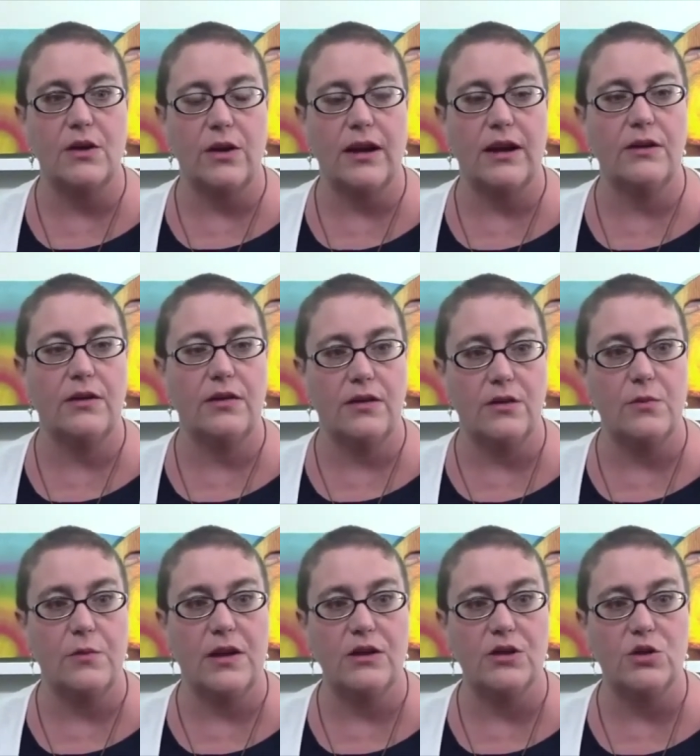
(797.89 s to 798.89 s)
grade, then they're
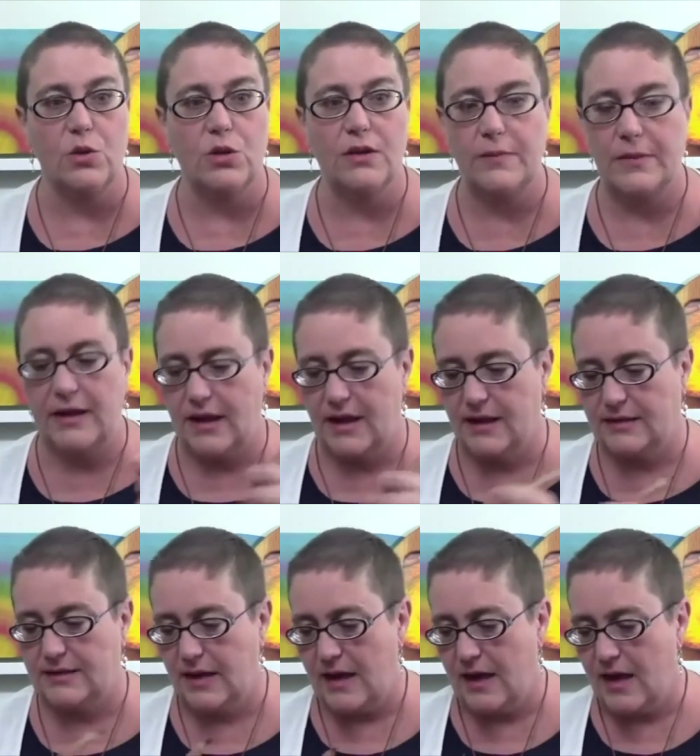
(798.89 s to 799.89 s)
being short because